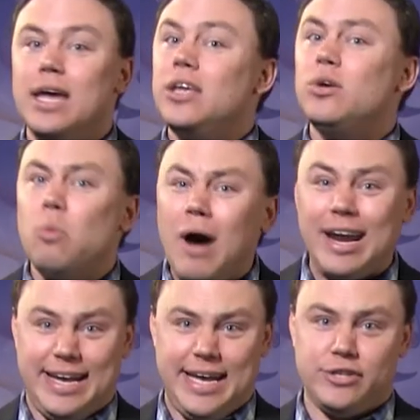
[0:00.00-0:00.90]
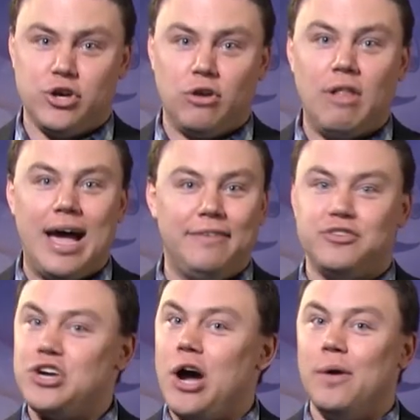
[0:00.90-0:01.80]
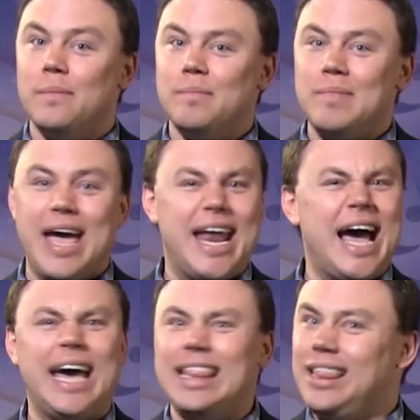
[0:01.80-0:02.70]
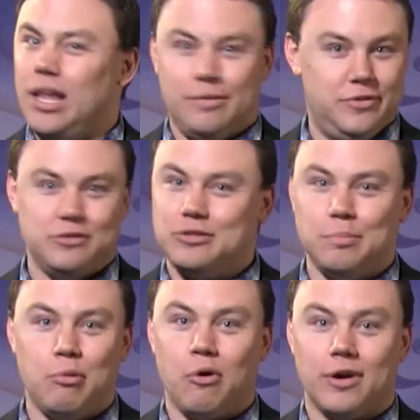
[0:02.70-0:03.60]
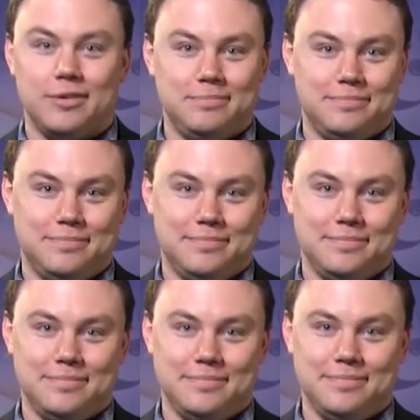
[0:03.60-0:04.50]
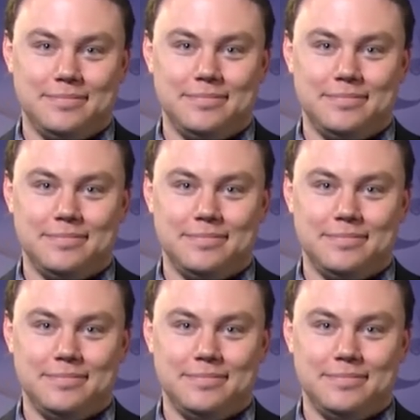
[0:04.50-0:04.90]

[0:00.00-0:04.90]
You want to catch our live show, and I love your support. I got